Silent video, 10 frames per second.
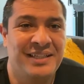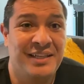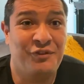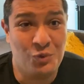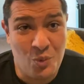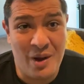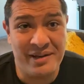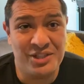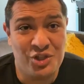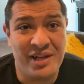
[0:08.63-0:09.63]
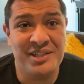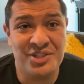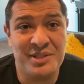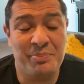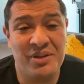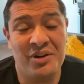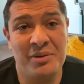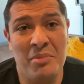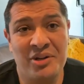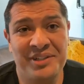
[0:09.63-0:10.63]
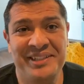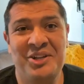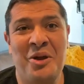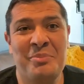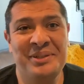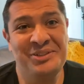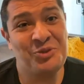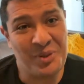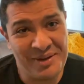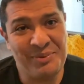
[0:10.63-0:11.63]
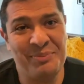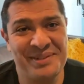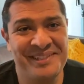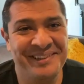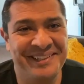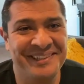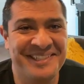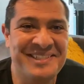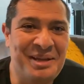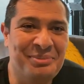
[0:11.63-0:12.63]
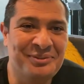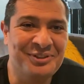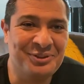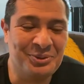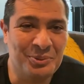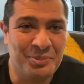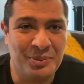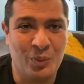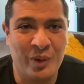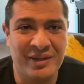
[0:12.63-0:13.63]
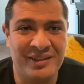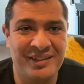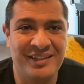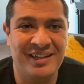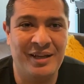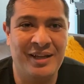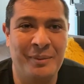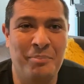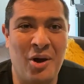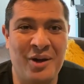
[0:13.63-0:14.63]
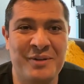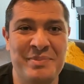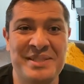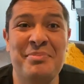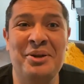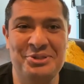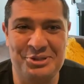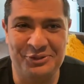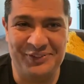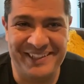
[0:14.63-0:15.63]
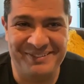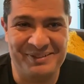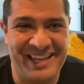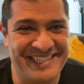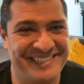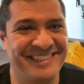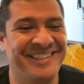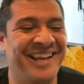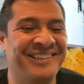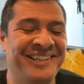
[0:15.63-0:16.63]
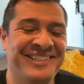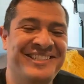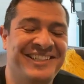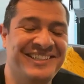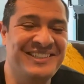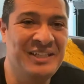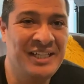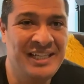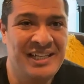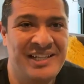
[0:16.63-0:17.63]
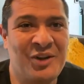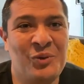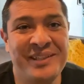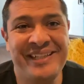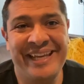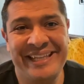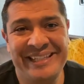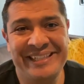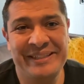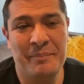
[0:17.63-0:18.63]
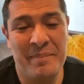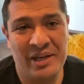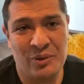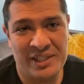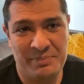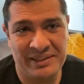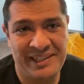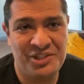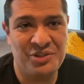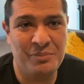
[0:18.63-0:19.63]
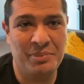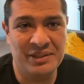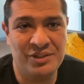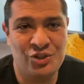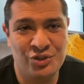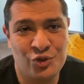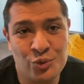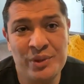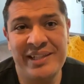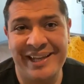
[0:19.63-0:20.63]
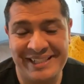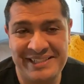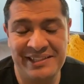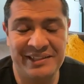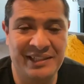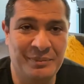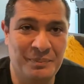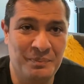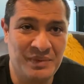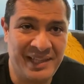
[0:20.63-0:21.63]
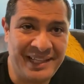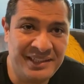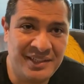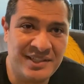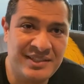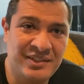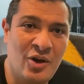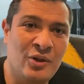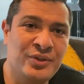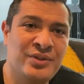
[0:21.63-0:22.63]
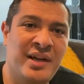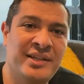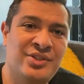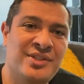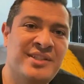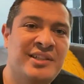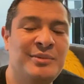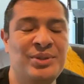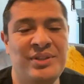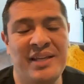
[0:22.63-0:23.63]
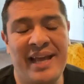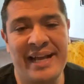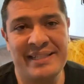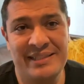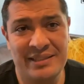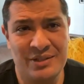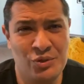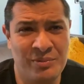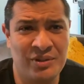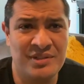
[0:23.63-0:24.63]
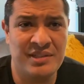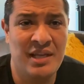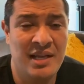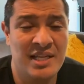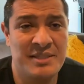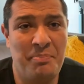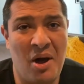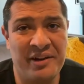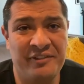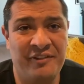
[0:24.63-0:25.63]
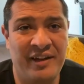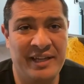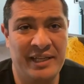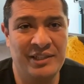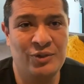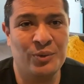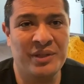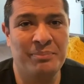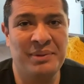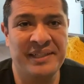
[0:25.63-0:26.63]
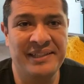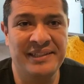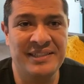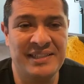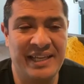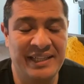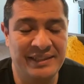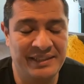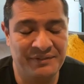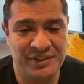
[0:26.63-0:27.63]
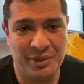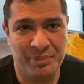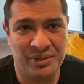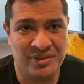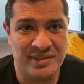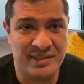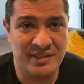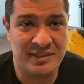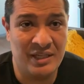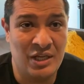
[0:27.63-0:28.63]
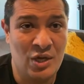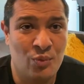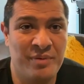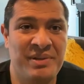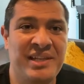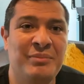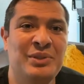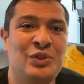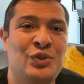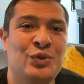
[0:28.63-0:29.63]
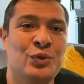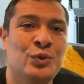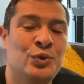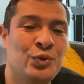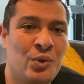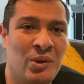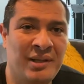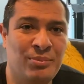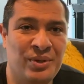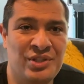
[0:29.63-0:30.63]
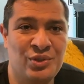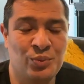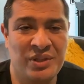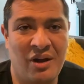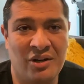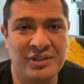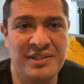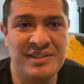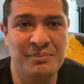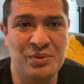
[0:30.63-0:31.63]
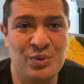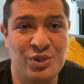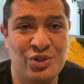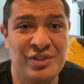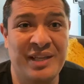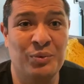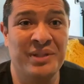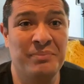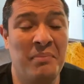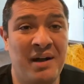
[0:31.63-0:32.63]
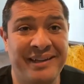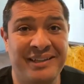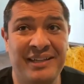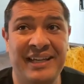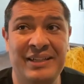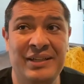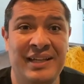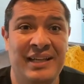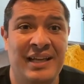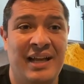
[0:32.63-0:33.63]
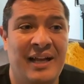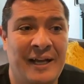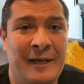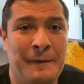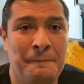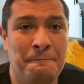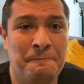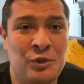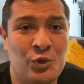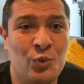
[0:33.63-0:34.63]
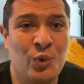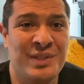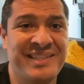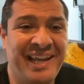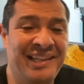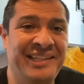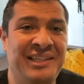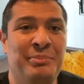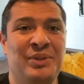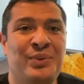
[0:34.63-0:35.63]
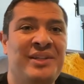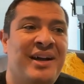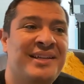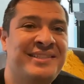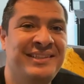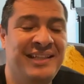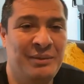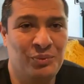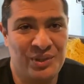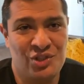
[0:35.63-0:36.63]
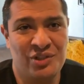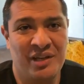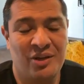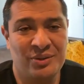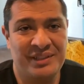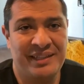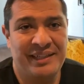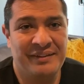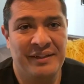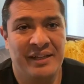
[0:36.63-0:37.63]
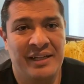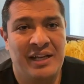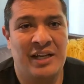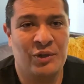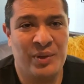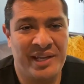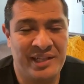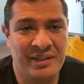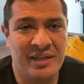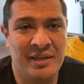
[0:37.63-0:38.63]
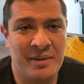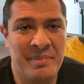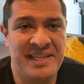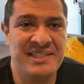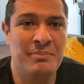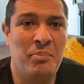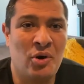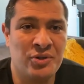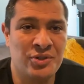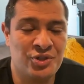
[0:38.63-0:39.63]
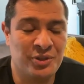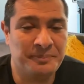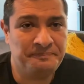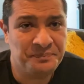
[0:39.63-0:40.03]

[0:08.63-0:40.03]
If you want a challenge as a PR and marketing company, try representing this type of a group where Bach meets Bon Jovi, as the tagline says. Not only Katie met our expectation, but she truly exceeded them, landing us in Hollywood Digest, Celebrity Access, numerous Spotify editorial playlists, and TV appearances. We've been able to do collaboration with artists and musicians that we admire, and she was that link between us and them, reaching out and creating an amazing partnership.